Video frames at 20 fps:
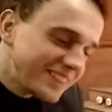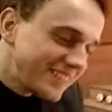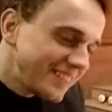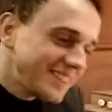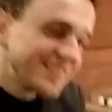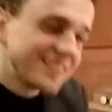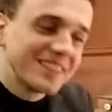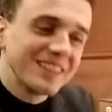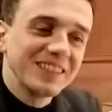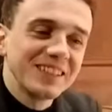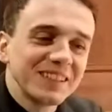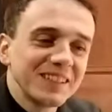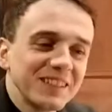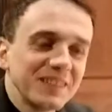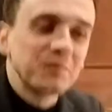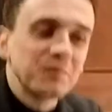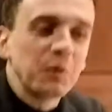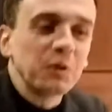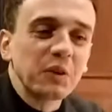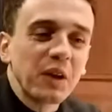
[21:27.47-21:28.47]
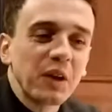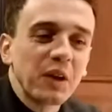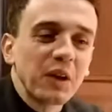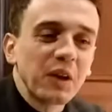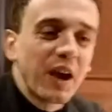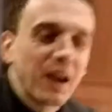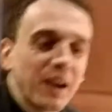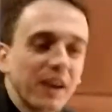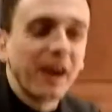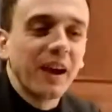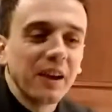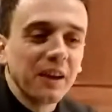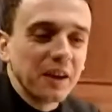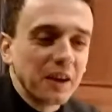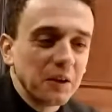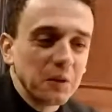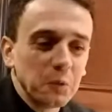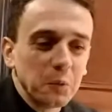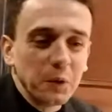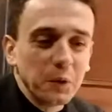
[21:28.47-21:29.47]
It is. But I
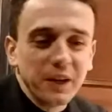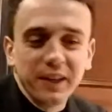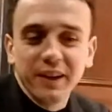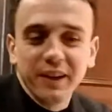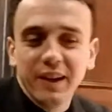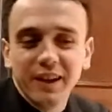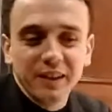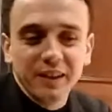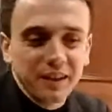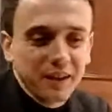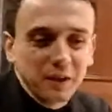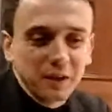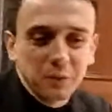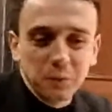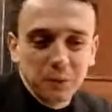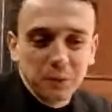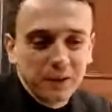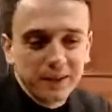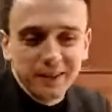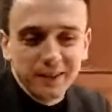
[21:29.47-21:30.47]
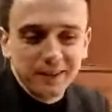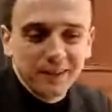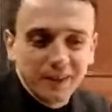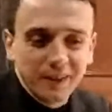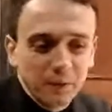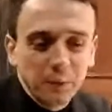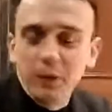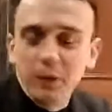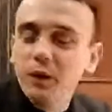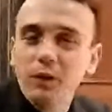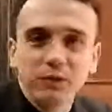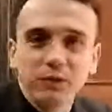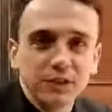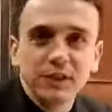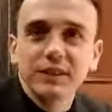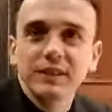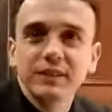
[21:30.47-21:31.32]
really loved it.